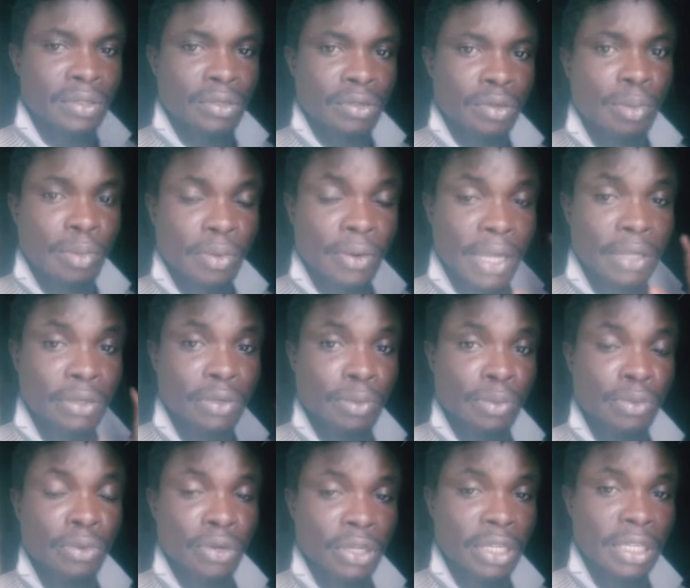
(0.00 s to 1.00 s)
Omo wa inu
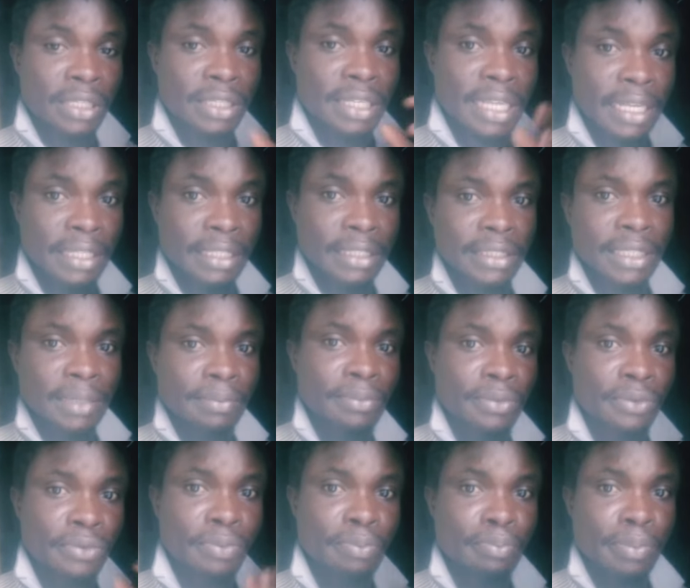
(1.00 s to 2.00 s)
mu oke. They are the same.
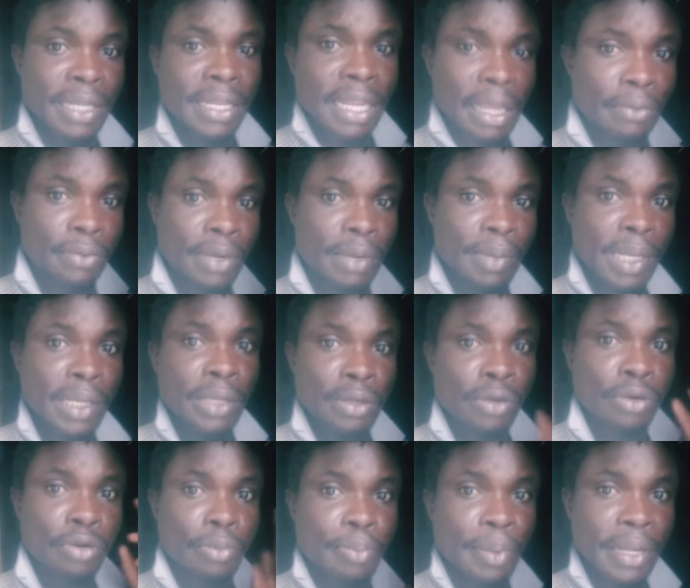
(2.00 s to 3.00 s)
Men and women,
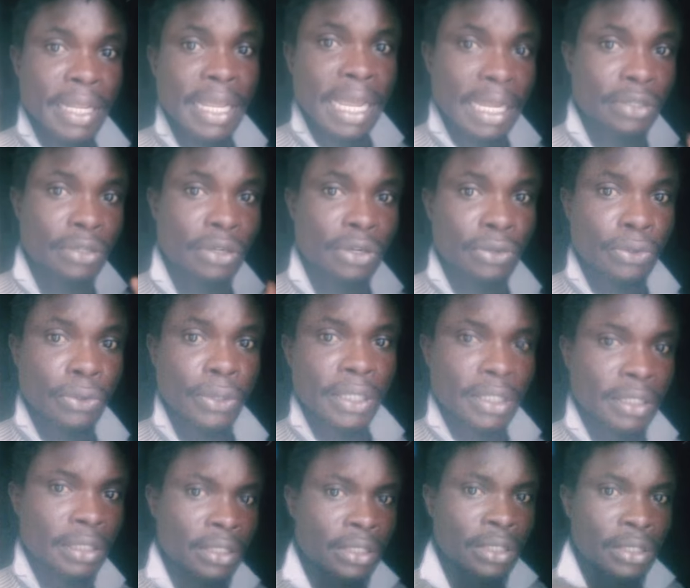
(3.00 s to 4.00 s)
who believe at your calling.